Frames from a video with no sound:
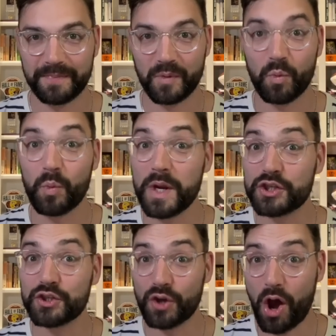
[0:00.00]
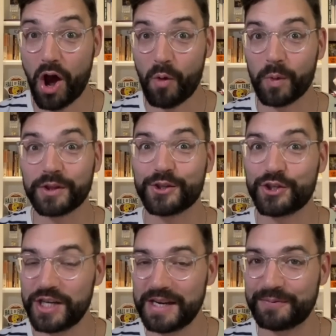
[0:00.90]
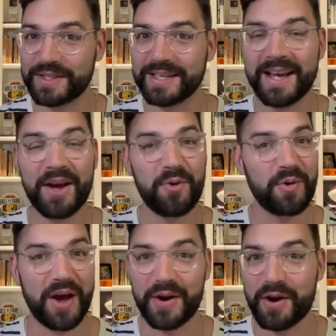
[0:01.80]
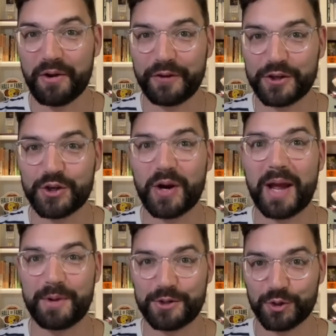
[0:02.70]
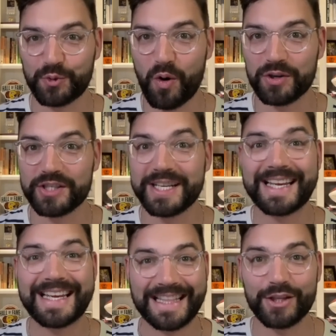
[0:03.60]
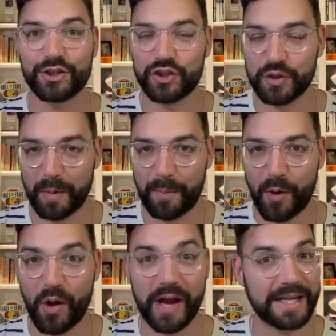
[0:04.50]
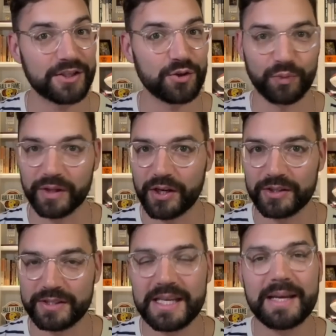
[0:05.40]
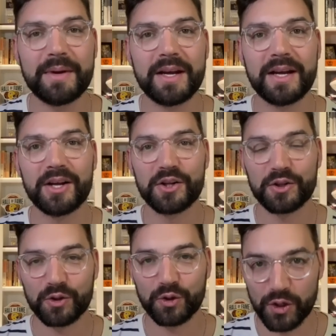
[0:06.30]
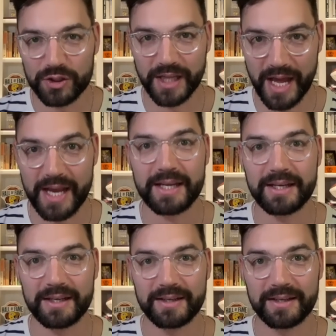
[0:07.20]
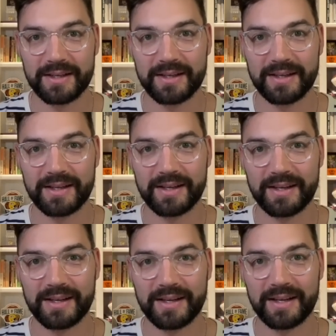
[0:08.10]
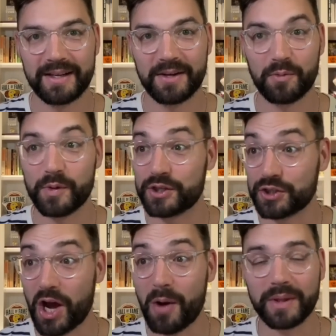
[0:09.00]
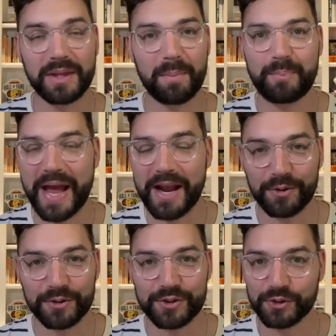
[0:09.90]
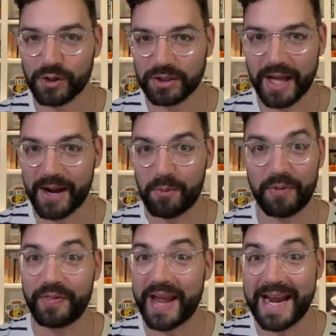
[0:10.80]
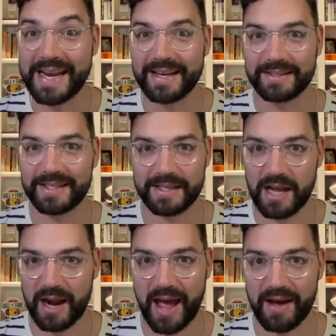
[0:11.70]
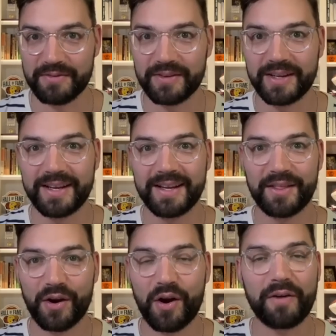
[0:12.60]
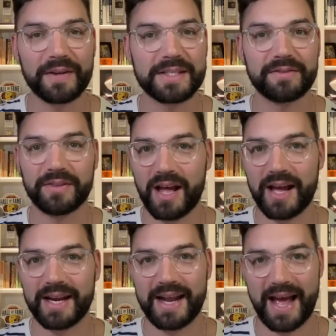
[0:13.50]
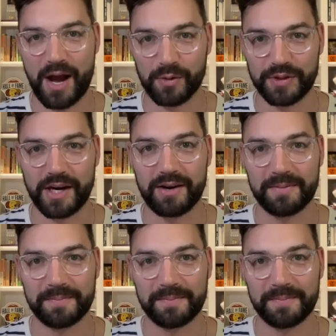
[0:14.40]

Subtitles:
We saw what the Chiefs, without Eric Fisher and Mitchell Schwartz in the Super Bowl against a really good team, looked like. We saw what the Bengals looked like when they did not have their offensive line out there.